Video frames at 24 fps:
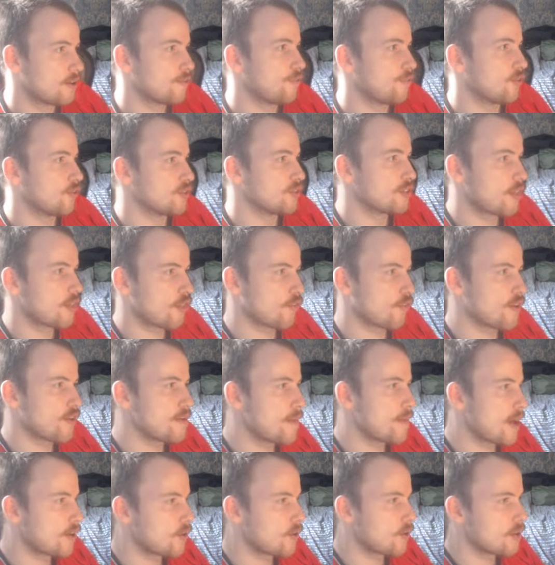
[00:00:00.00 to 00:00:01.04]
for its 3
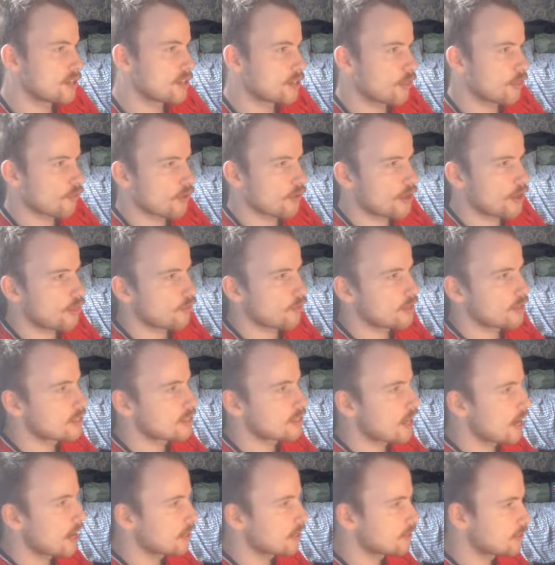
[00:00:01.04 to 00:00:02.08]
mana and its 3/3
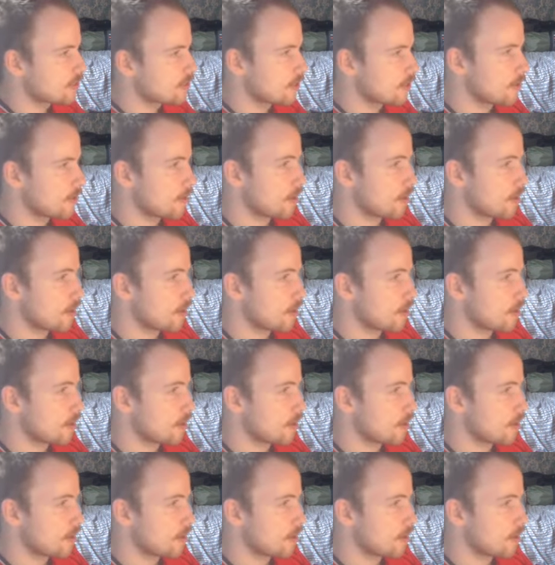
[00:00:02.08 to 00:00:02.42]
stats.